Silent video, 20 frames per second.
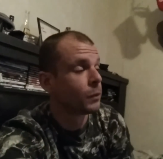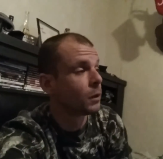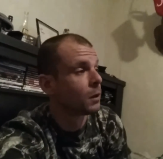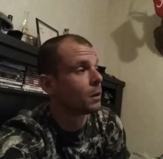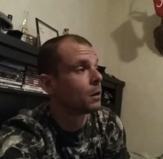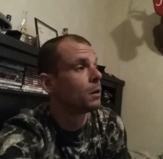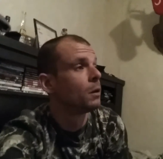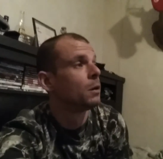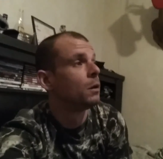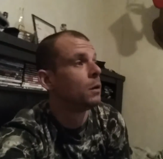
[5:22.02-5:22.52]

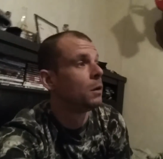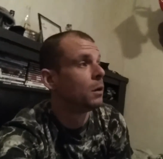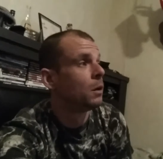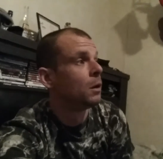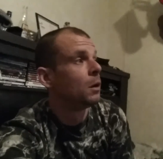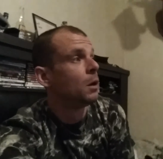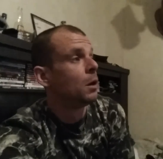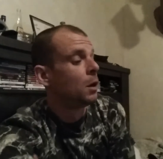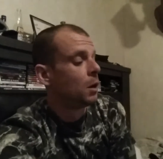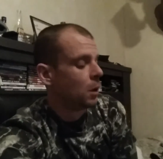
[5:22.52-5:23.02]

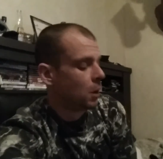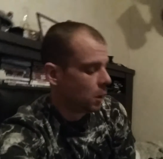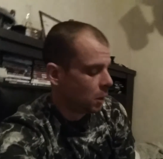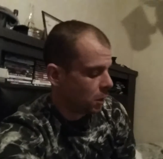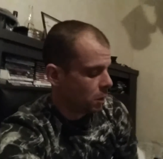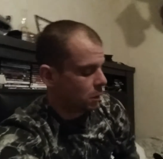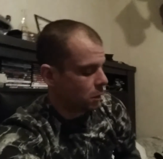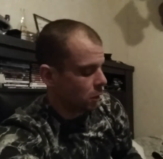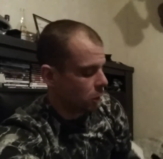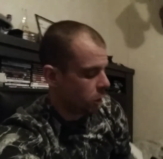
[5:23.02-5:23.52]

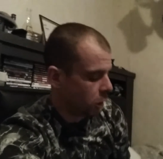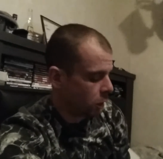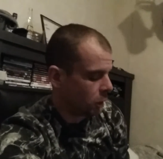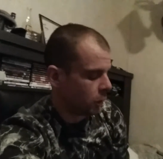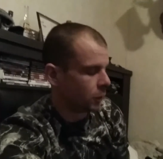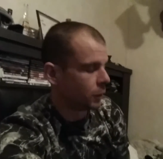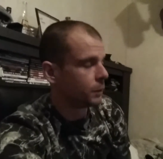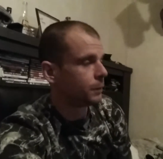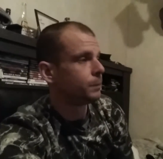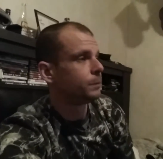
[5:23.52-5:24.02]

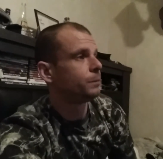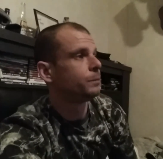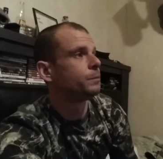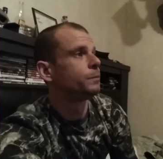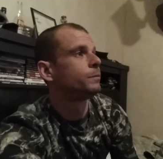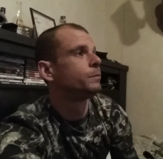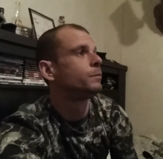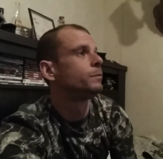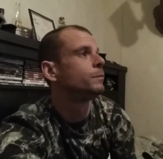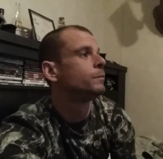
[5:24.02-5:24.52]

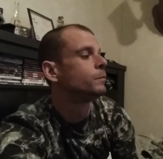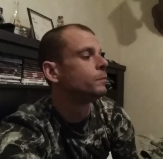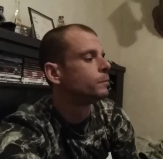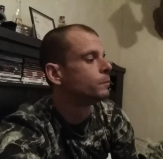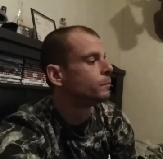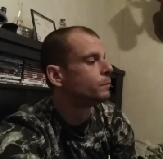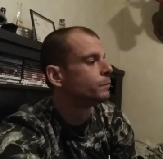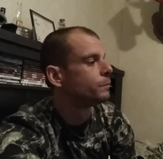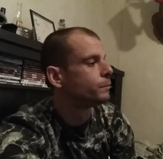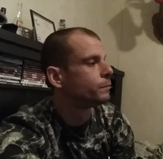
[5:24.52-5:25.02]

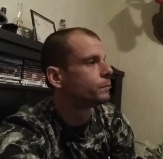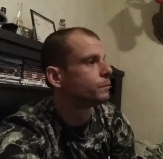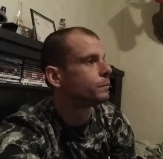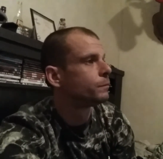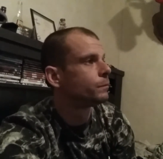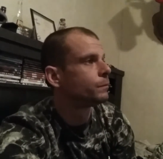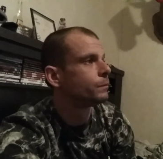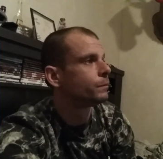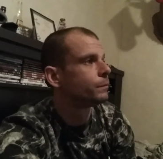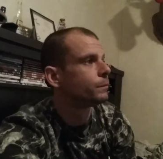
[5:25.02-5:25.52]

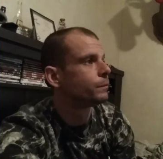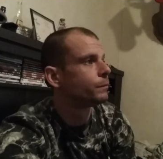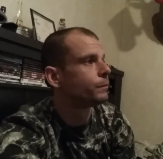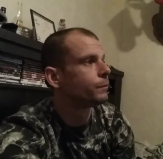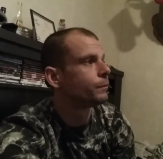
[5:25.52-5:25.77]
No one is speaking in this clip.